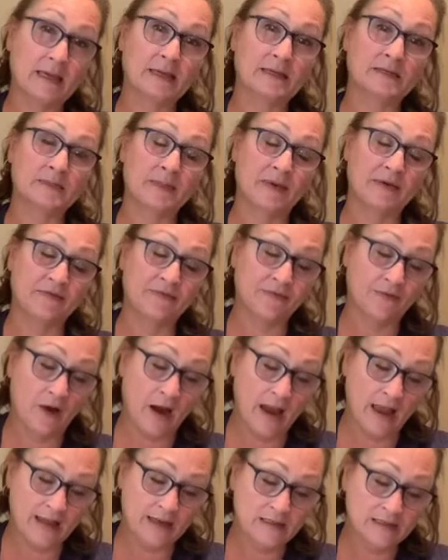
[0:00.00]
to my
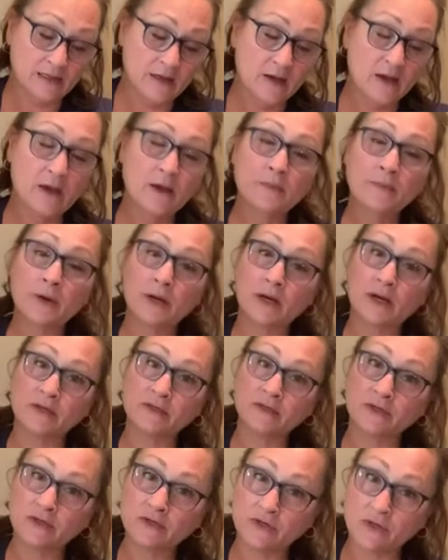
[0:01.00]
friend because
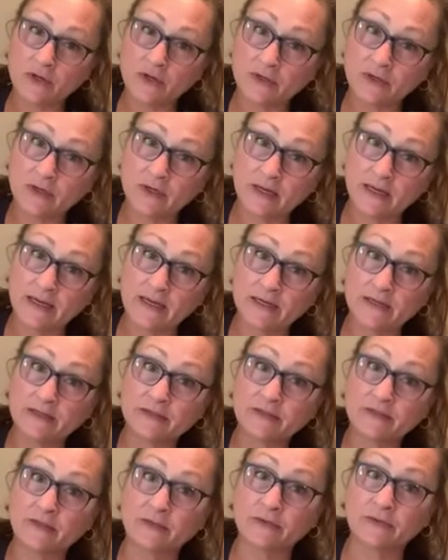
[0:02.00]
her daughter
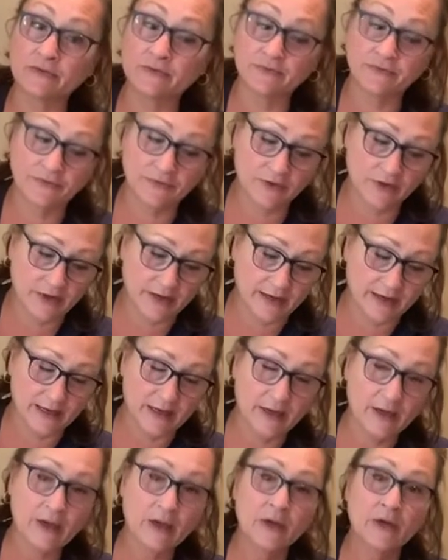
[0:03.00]
is gluten-free.
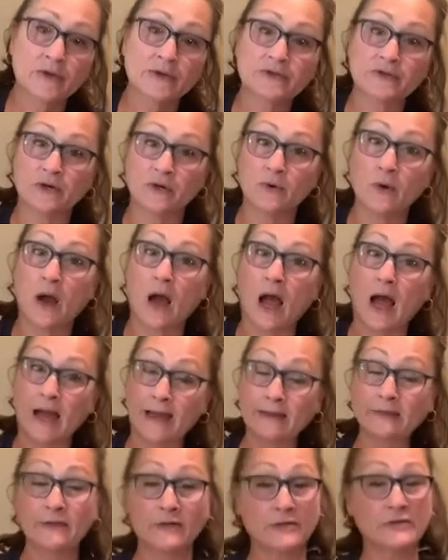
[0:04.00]
So I
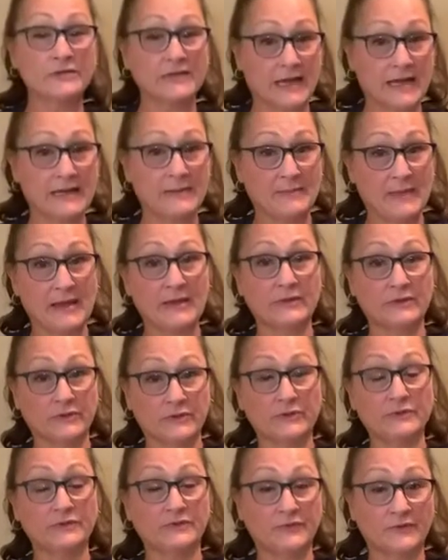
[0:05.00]
learned how to make
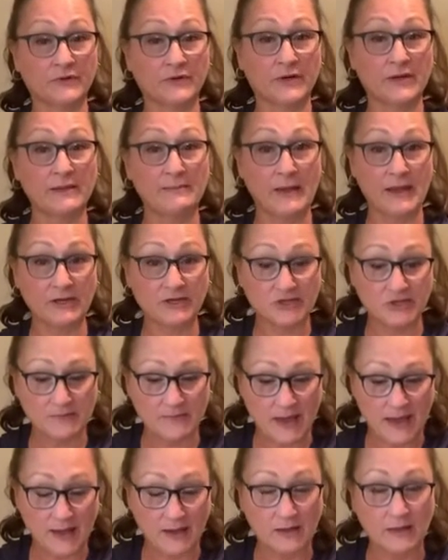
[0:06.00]
gluten-free
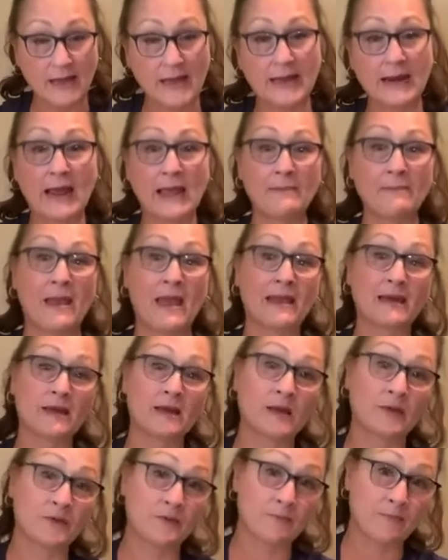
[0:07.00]
bechamel and I made
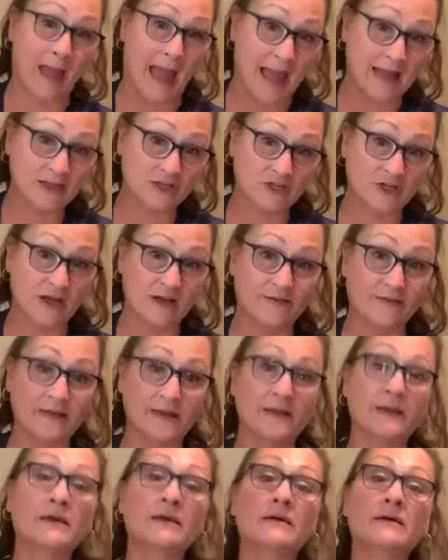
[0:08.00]
another batch of
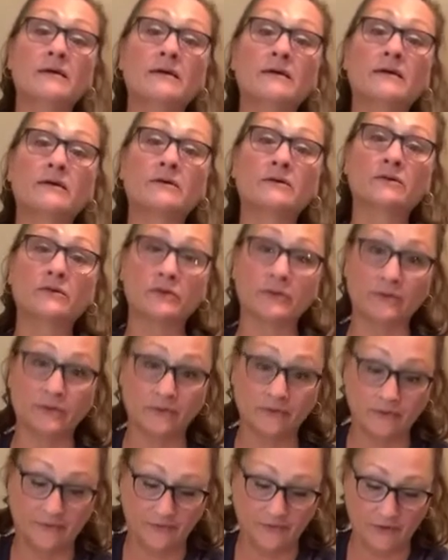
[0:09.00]
it
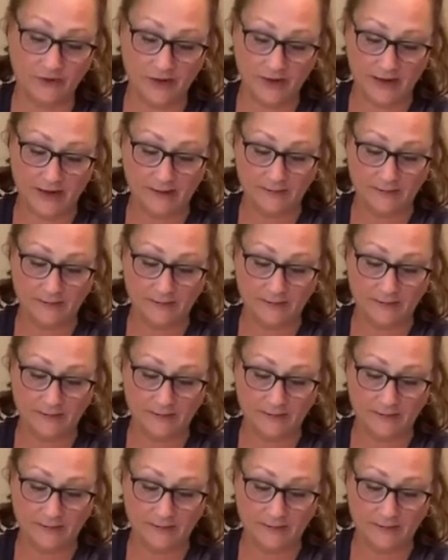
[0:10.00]
gluten-free.